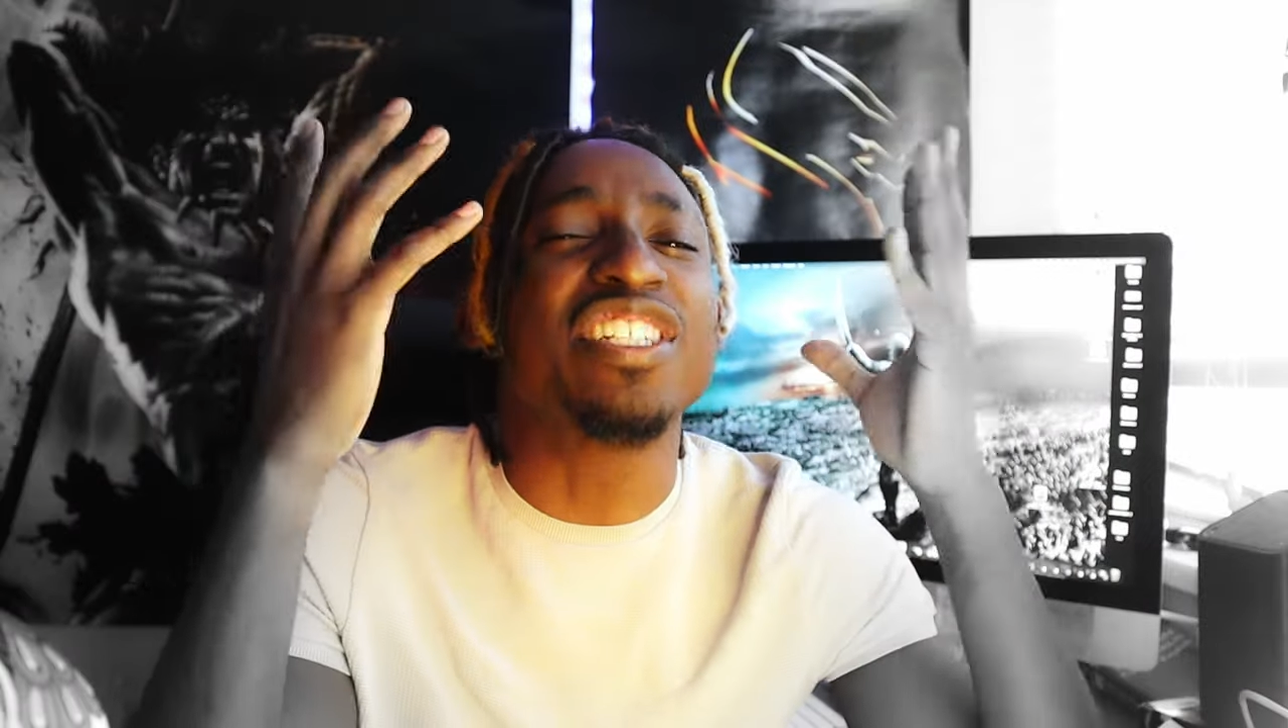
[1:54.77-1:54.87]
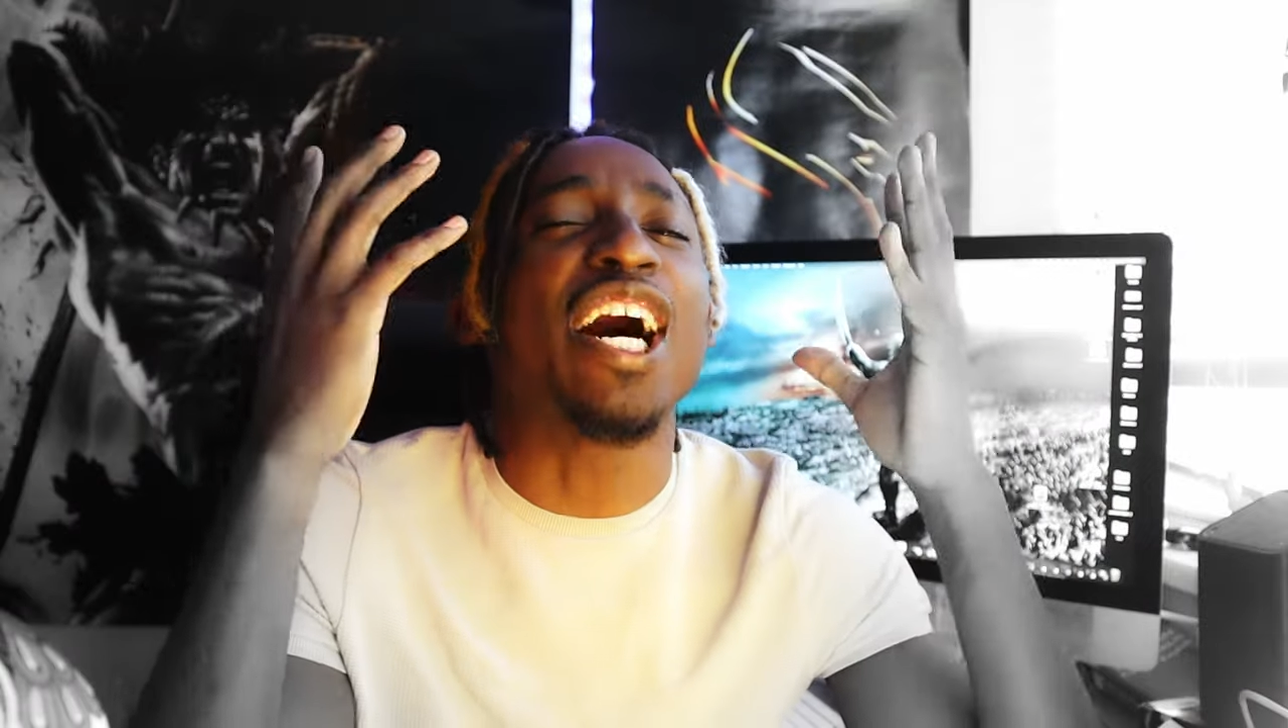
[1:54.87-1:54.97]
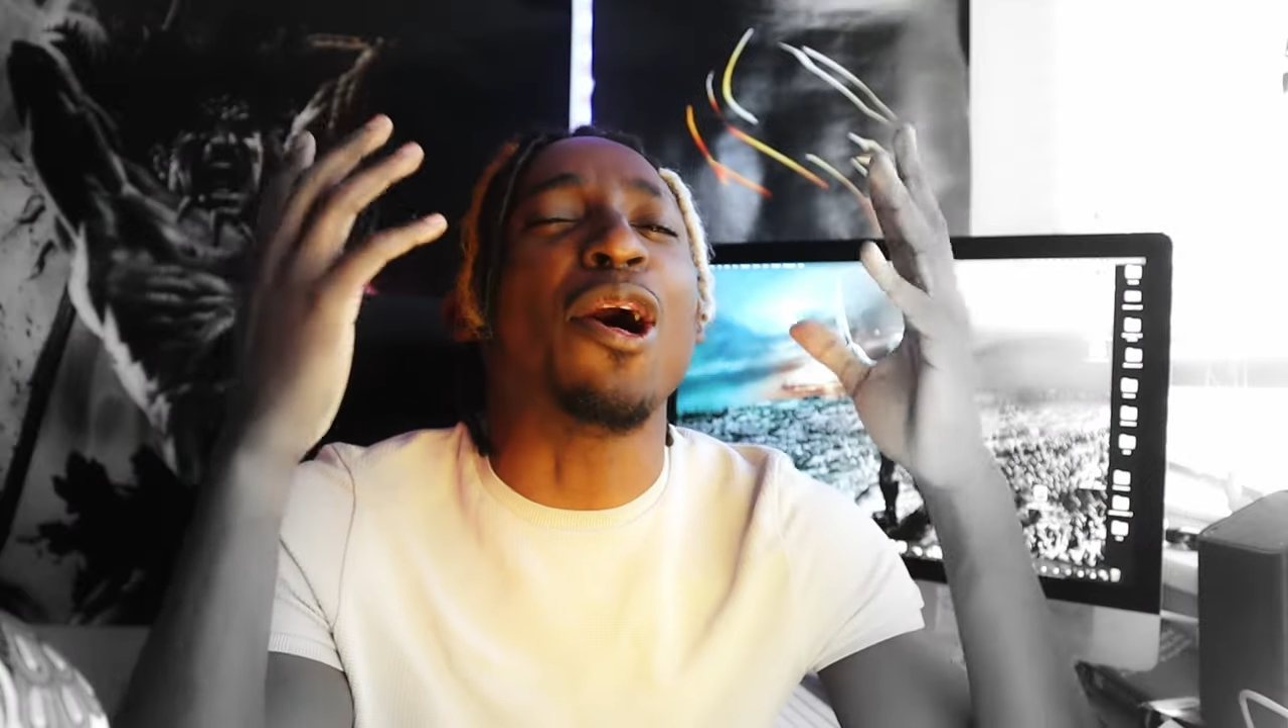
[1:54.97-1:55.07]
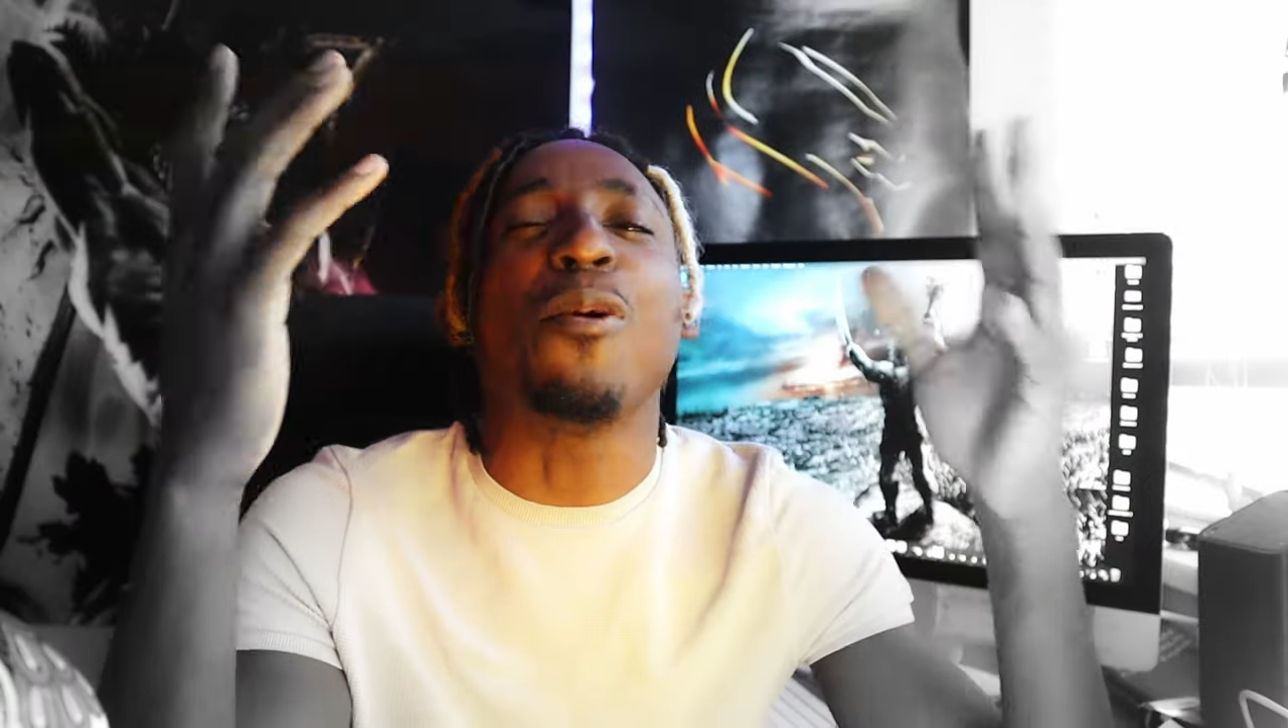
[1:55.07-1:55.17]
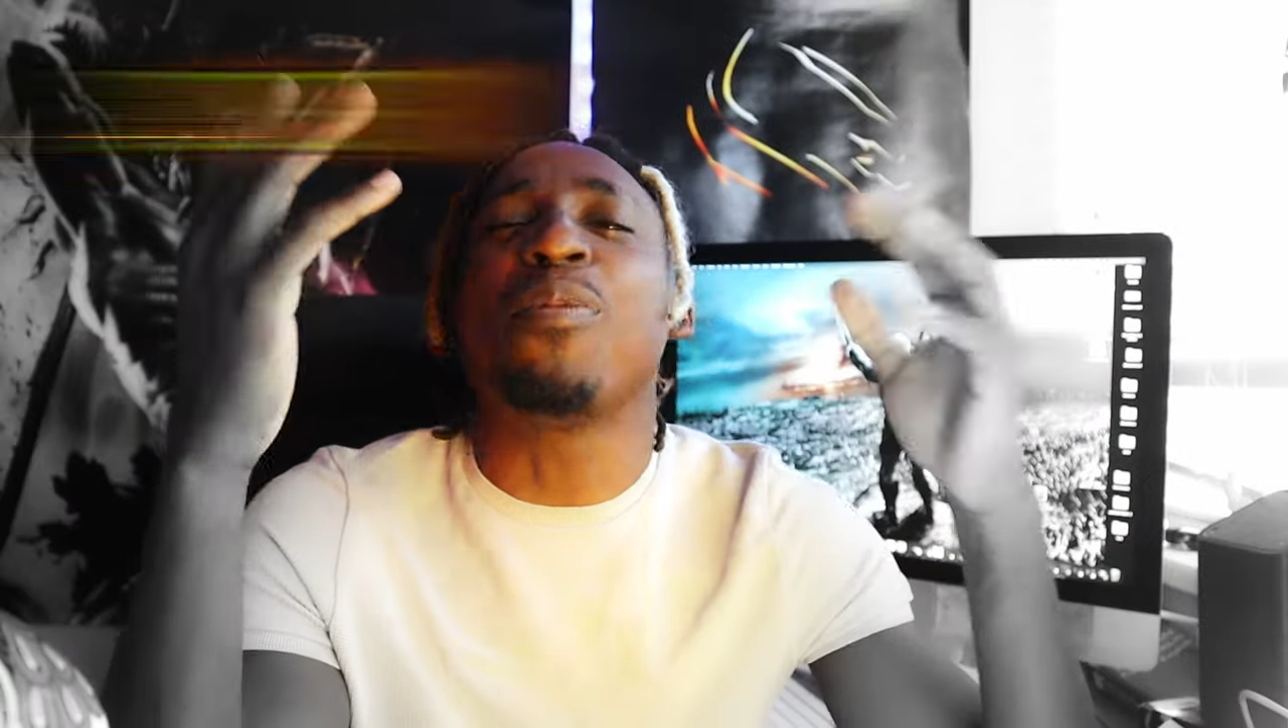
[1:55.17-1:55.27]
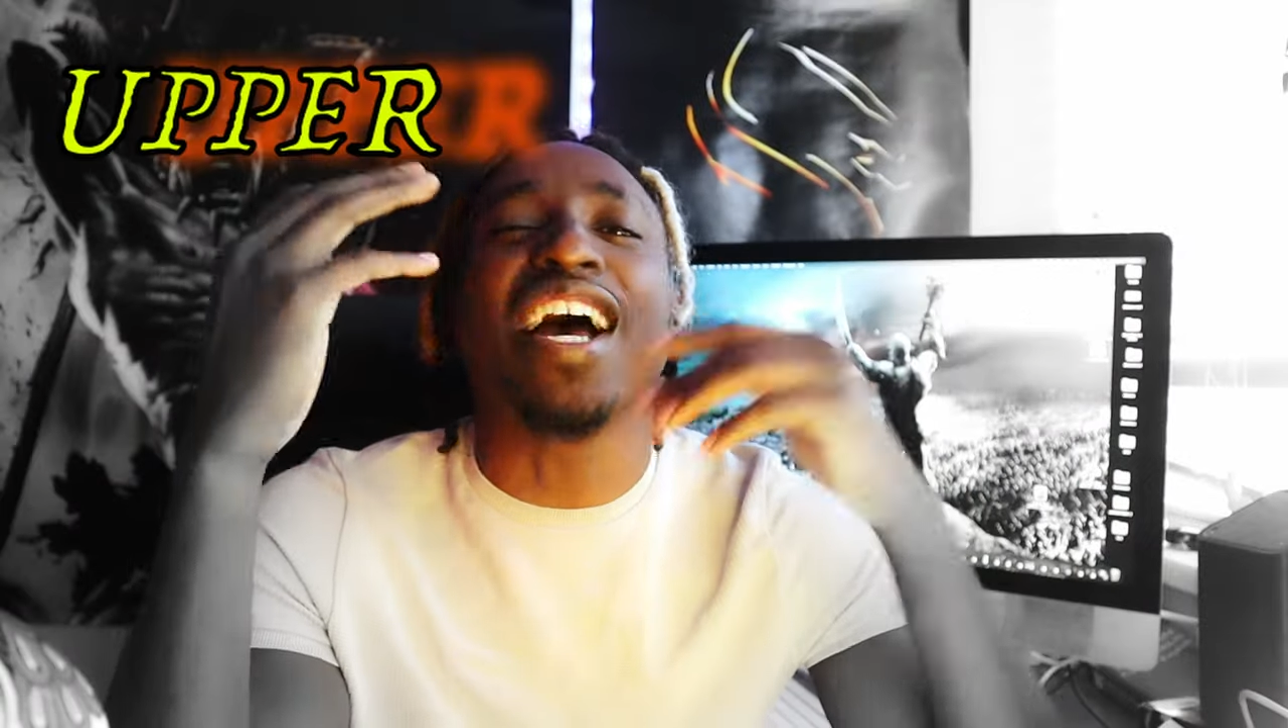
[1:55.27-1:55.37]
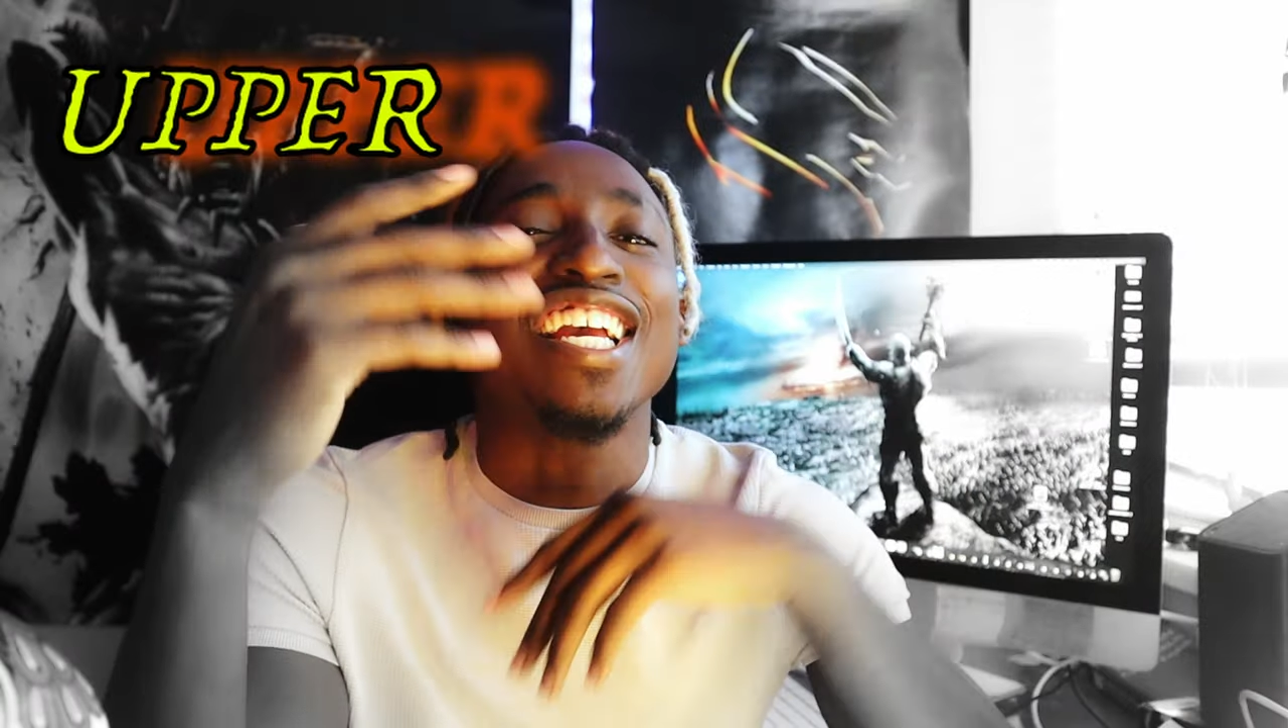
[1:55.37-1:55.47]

to that upper